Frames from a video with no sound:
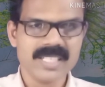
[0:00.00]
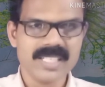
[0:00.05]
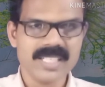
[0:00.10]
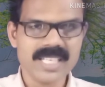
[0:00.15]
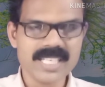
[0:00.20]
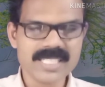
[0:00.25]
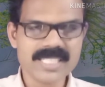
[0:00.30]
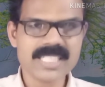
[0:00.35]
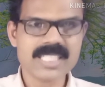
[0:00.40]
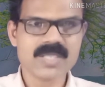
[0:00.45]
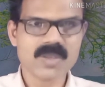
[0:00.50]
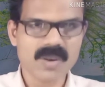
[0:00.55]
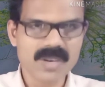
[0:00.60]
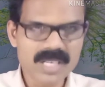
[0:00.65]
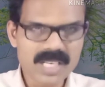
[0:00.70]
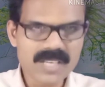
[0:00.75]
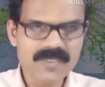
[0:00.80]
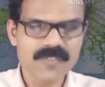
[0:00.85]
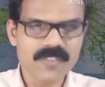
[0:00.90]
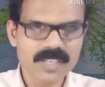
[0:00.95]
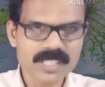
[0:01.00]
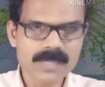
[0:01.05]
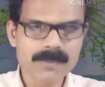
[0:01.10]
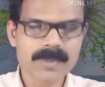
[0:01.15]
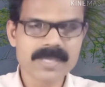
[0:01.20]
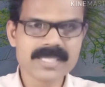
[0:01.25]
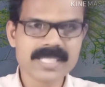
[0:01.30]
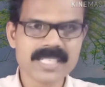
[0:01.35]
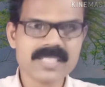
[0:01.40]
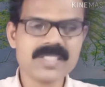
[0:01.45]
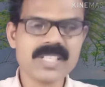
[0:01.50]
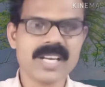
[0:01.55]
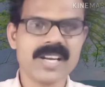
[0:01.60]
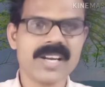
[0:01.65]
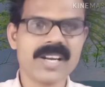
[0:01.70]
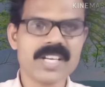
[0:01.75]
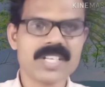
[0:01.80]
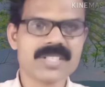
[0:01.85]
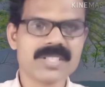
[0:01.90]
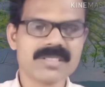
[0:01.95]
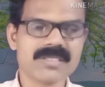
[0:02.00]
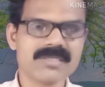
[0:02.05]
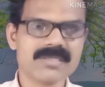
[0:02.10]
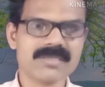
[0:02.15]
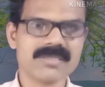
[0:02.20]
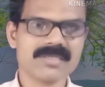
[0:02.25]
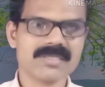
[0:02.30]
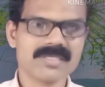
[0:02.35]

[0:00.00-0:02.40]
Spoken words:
Is it only for the present generation?